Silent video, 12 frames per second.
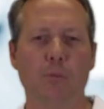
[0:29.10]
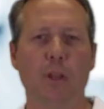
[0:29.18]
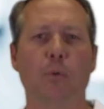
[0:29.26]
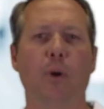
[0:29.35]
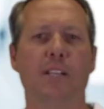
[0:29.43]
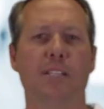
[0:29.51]

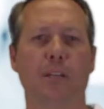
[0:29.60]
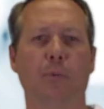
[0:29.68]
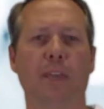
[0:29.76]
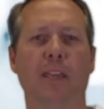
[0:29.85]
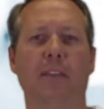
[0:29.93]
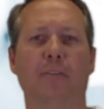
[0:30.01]
requests that
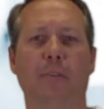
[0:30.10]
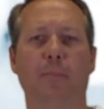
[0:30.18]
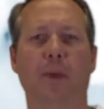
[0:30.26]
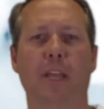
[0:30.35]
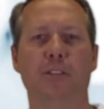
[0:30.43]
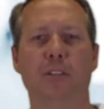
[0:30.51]
we get
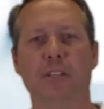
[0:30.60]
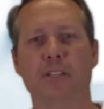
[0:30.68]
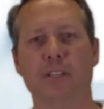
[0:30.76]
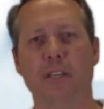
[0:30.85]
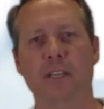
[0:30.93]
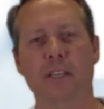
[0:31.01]
from
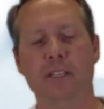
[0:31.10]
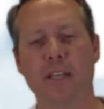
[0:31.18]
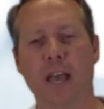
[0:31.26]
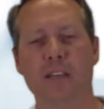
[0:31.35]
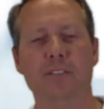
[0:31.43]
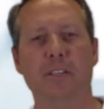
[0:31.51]
patients is
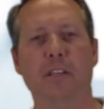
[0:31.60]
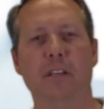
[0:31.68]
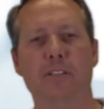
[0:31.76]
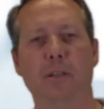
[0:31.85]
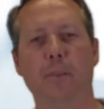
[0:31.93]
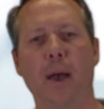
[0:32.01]
asking
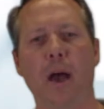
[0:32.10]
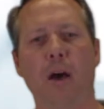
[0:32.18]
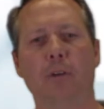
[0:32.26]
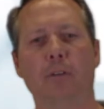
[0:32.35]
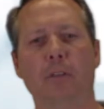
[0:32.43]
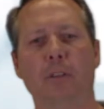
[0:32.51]
us
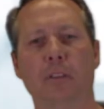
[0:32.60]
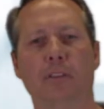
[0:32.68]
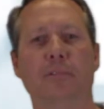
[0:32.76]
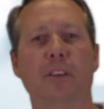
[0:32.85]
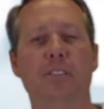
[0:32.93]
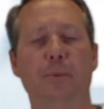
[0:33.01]
about the
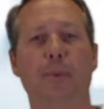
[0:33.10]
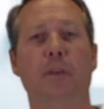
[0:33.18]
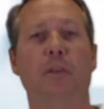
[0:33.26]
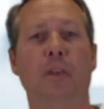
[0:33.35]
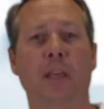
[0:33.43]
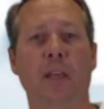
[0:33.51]

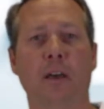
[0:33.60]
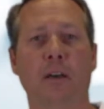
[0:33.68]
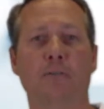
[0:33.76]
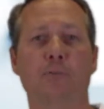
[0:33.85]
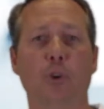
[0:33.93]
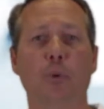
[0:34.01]
feasibility
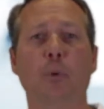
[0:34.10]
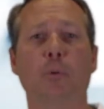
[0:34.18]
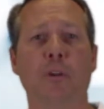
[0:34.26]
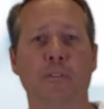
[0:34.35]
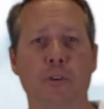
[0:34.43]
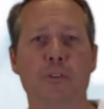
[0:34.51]
of tubal
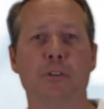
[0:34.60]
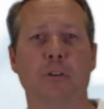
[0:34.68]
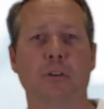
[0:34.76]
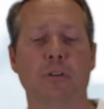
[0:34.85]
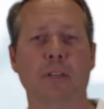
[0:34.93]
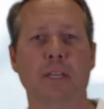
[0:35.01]

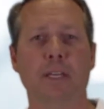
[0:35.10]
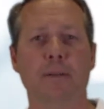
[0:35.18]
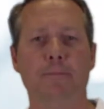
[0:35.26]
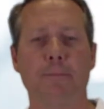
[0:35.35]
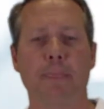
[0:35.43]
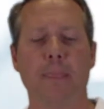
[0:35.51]
reversal.
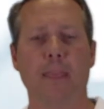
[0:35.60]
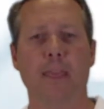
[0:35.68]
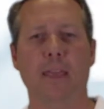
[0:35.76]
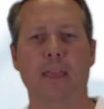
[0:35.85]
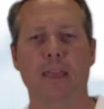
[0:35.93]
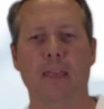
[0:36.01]

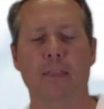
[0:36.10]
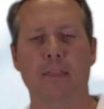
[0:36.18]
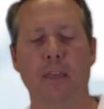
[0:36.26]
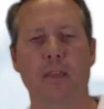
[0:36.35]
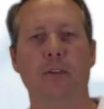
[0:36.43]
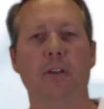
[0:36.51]

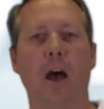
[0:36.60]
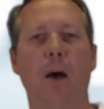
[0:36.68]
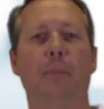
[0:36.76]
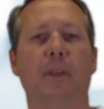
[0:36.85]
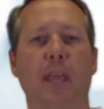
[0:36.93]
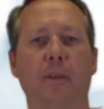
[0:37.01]
The other
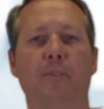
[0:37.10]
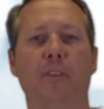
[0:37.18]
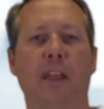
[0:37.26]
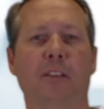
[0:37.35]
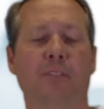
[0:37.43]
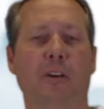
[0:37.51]
common name for
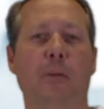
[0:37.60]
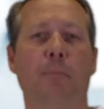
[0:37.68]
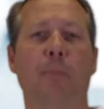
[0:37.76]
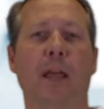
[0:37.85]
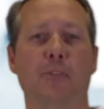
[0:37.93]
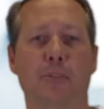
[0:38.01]
that is called
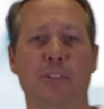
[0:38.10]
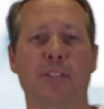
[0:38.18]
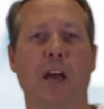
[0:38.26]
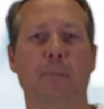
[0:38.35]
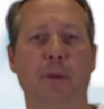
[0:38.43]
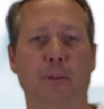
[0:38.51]

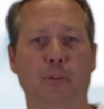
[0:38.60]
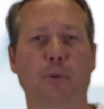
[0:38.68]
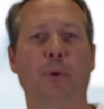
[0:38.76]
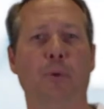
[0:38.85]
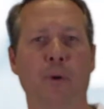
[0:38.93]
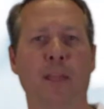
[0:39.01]
microscopic
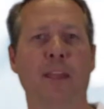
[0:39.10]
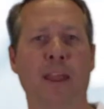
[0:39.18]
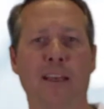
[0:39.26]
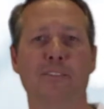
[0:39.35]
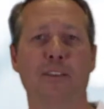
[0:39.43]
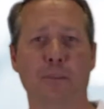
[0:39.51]
tubal
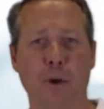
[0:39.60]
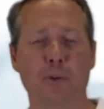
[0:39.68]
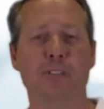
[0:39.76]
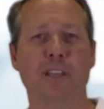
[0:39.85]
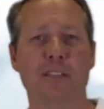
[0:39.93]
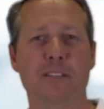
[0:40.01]

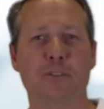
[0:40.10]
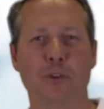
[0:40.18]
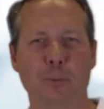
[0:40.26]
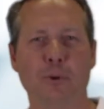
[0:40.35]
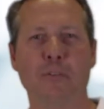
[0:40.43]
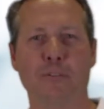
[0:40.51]
reanastomosis.
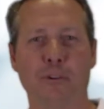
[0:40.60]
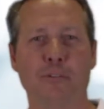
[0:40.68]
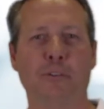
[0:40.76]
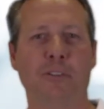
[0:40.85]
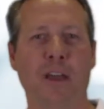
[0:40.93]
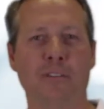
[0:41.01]
Tubal
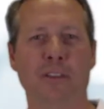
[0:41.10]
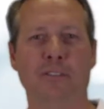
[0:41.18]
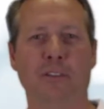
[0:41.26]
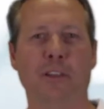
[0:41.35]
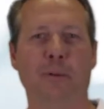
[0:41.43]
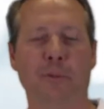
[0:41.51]
reversal is
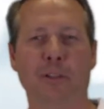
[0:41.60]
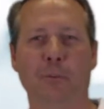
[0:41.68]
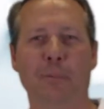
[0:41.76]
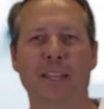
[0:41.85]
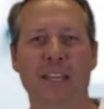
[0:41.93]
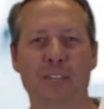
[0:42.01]
obviously a little
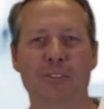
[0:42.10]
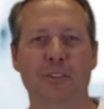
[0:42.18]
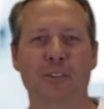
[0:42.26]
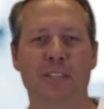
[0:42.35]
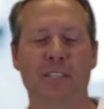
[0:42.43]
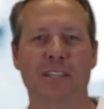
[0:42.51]
bit
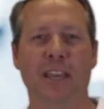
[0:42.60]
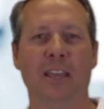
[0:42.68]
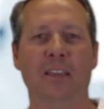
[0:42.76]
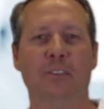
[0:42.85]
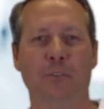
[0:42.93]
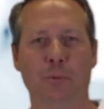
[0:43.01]
easier to
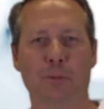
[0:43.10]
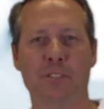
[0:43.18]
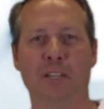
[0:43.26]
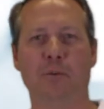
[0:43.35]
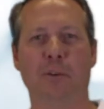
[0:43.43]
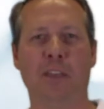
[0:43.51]
say, so we'll
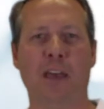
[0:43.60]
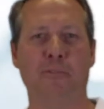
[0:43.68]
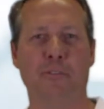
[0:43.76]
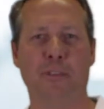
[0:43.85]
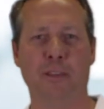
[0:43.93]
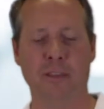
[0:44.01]
stick with
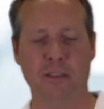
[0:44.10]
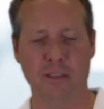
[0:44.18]
that for the